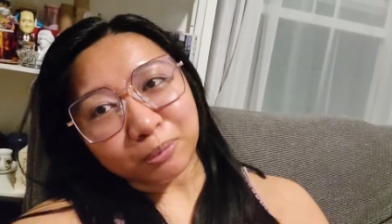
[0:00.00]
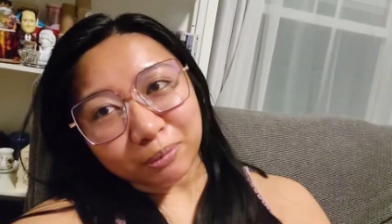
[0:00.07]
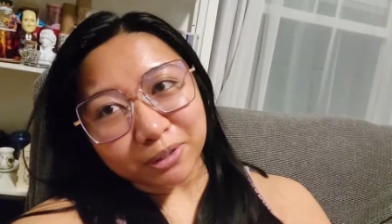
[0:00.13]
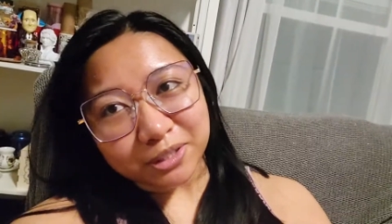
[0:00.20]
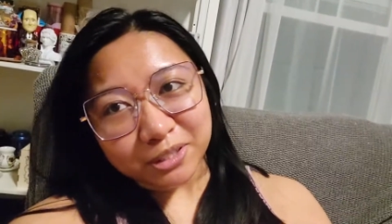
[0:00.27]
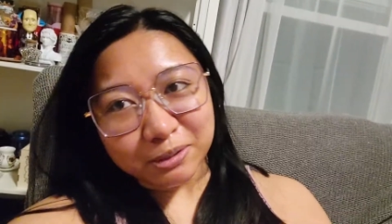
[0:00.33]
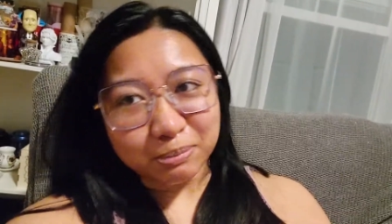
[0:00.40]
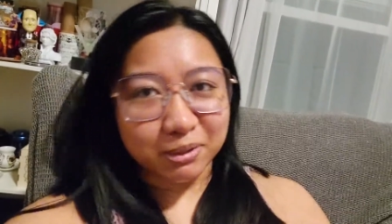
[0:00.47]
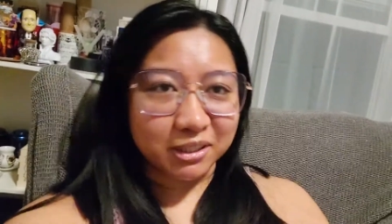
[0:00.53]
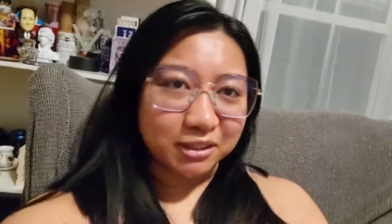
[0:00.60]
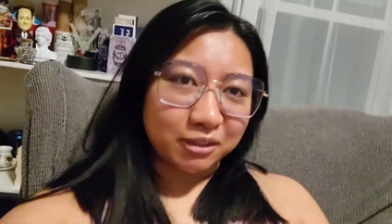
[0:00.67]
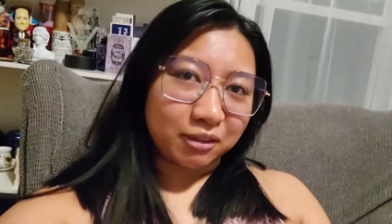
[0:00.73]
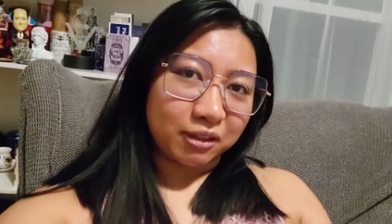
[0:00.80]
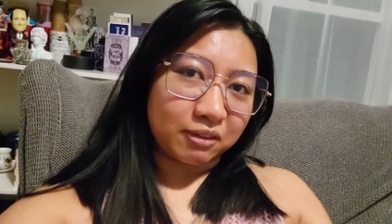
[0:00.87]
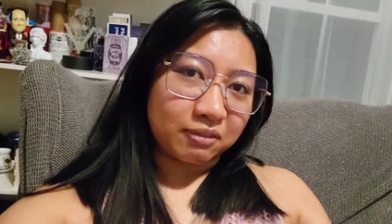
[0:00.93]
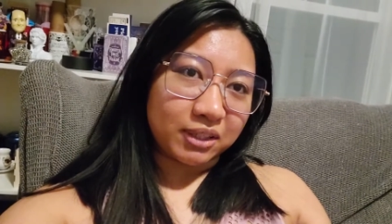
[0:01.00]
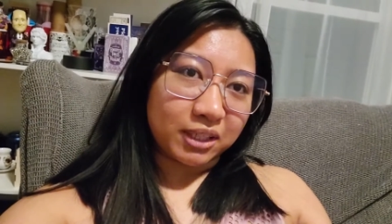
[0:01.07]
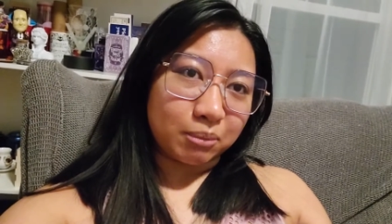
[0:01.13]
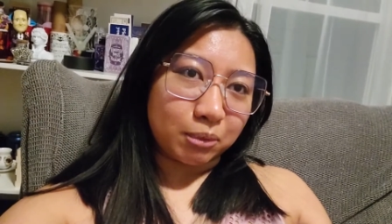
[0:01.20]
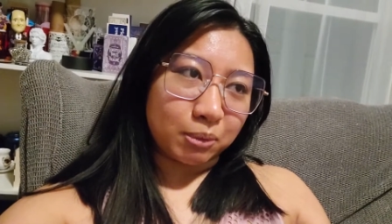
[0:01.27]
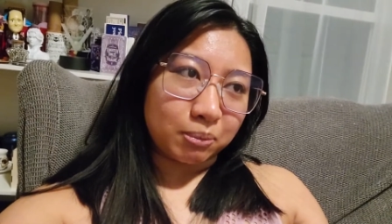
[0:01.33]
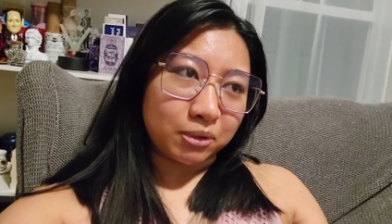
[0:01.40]
books because I don't have any
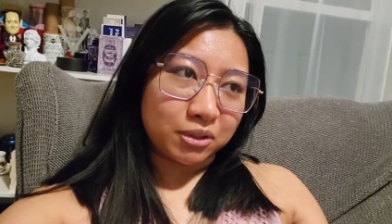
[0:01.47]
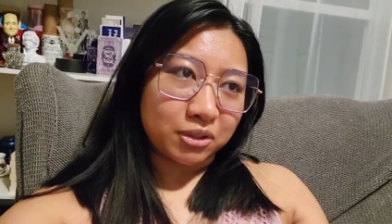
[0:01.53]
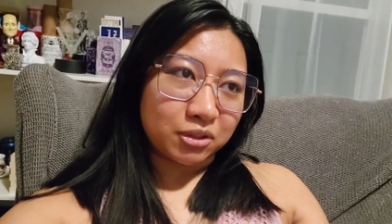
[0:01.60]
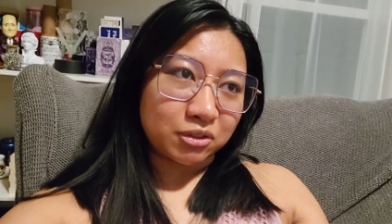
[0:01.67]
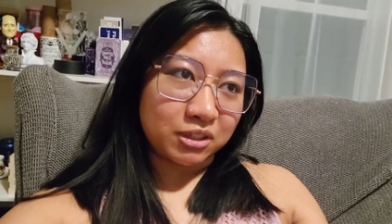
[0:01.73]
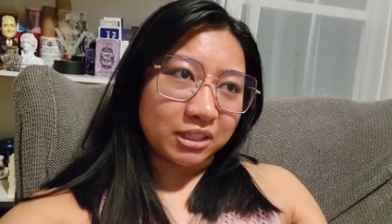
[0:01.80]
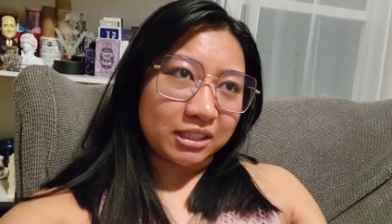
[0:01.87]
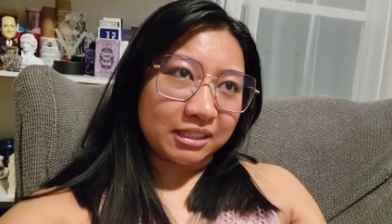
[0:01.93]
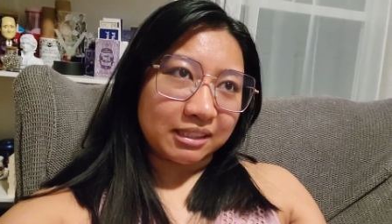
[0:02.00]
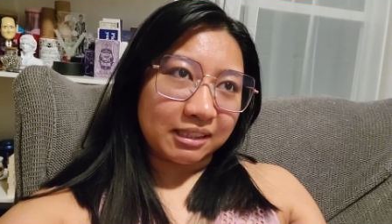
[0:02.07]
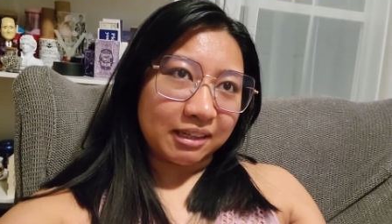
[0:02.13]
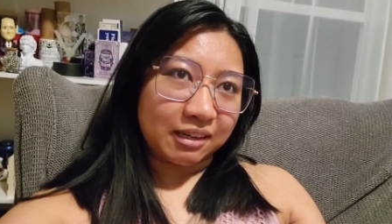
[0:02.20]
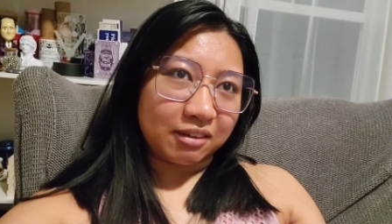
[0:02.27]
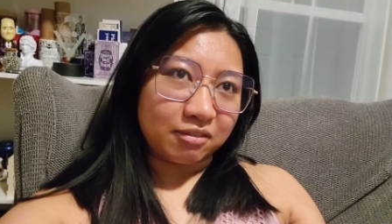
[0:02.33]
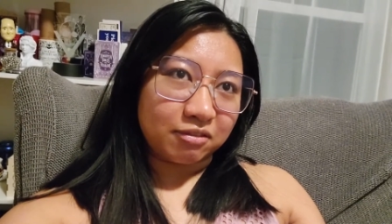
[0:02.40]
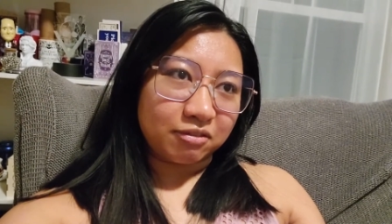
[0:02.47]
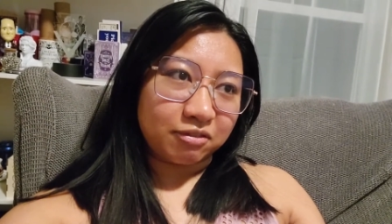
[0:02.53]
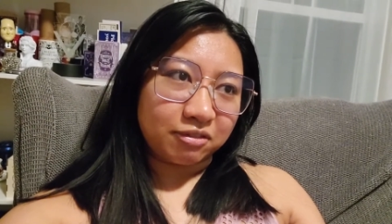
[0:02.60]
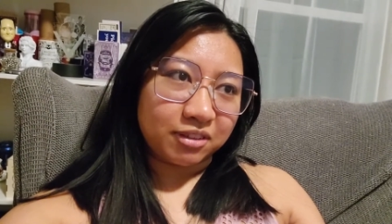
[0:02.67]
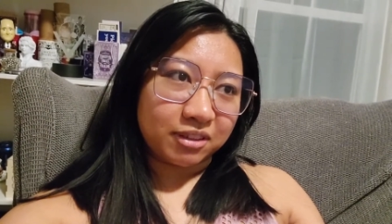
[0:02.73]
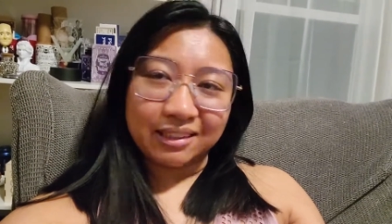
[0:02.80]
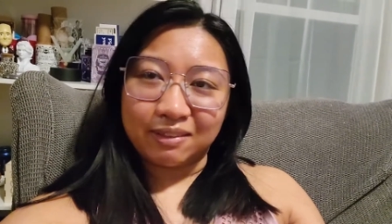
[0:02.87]
more books to read and I have
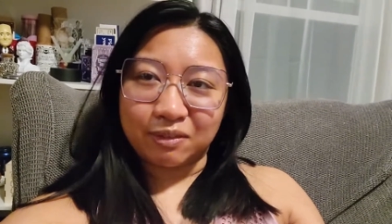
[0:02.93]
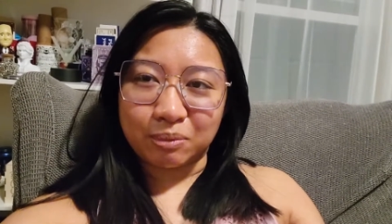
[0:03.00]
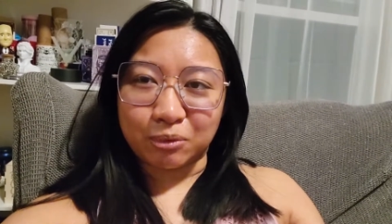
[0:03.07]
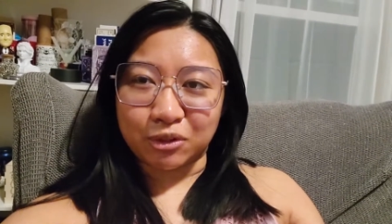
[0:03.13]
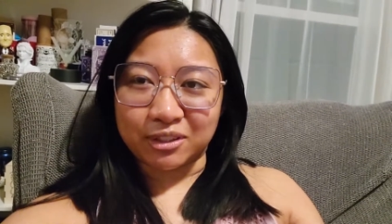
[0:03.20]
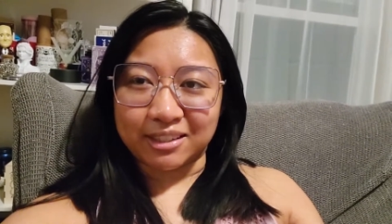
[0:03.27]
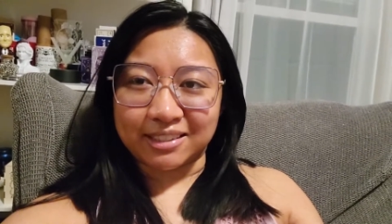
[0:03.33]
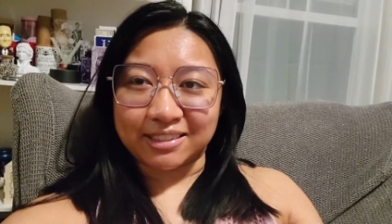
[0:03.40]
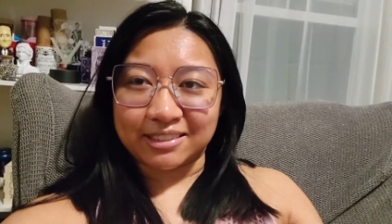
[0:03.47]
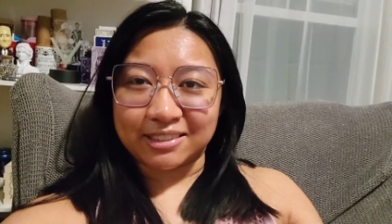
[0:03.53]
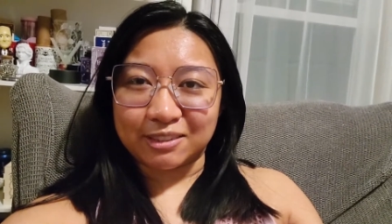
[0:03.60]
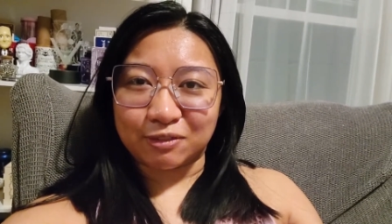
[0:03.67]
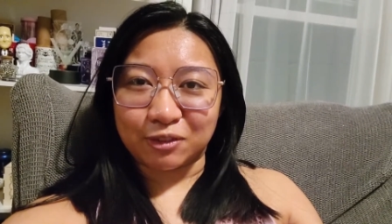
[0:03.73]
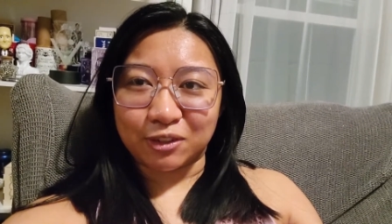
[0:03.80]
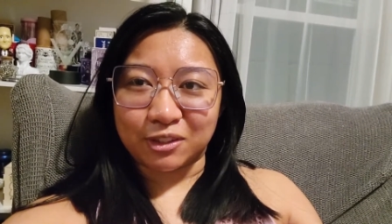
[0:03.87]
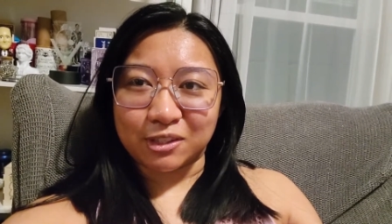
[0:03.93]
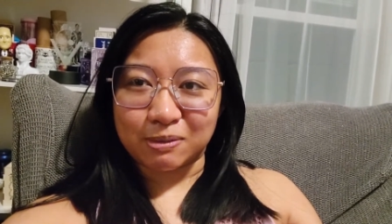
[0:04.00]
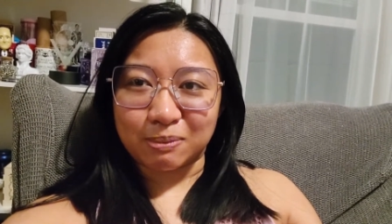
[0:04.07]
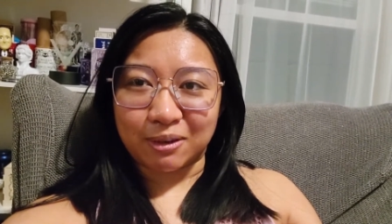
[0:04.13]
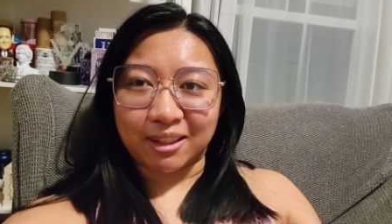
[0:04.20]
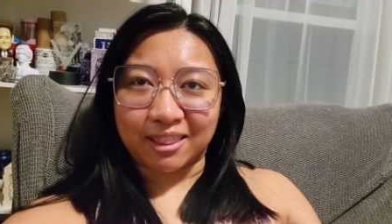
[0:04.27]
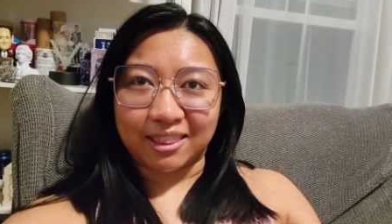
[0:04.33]
11 more days for this
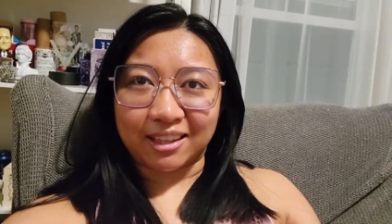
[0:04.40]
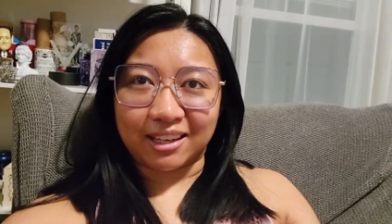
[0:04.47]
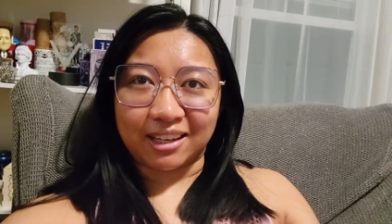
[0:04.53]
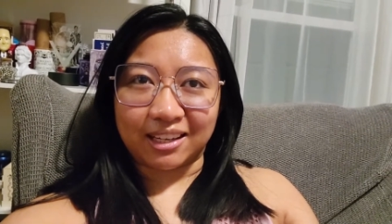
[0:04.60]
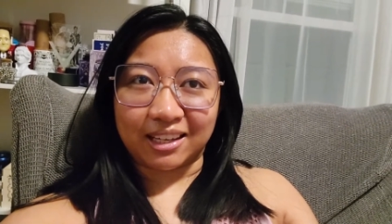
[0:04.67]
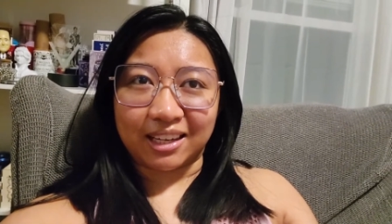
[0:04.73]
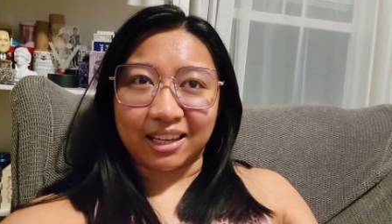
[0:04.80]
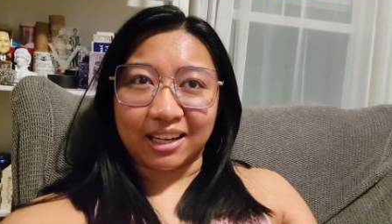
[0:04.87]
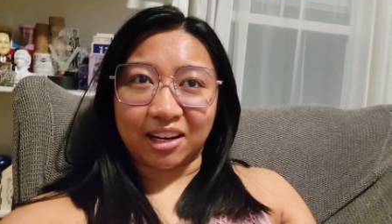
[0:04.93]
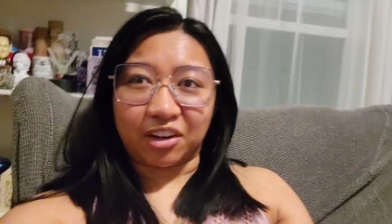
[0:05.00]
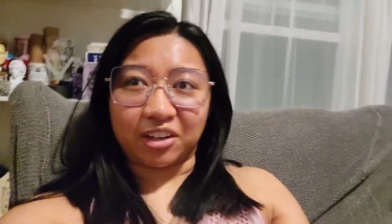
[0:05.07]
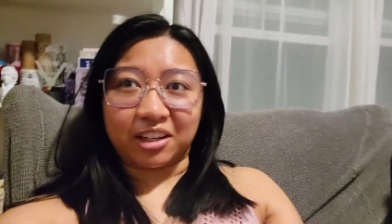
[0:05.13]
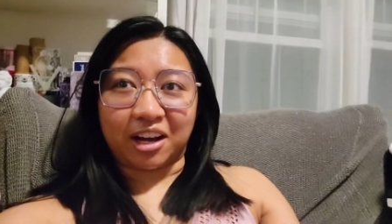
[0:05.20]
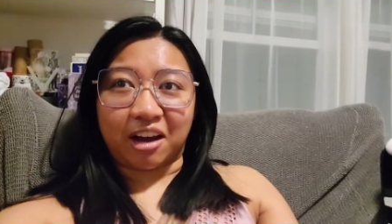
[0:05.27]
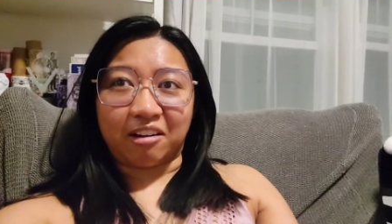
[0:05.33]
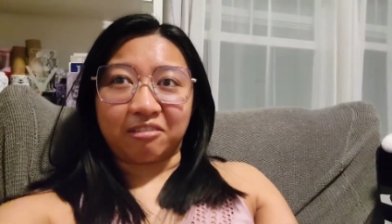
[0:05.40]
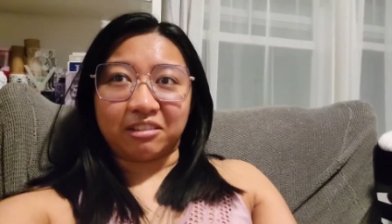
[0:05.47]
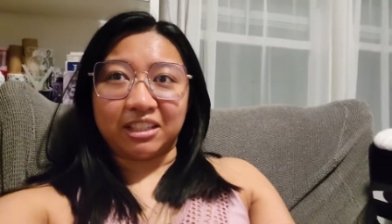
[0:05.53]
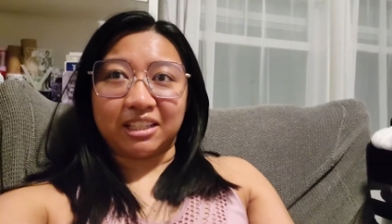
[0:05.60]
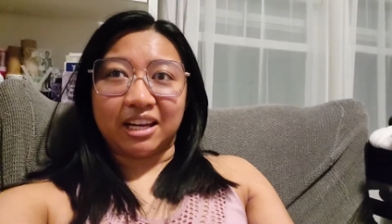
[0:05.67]
month and I cannot not read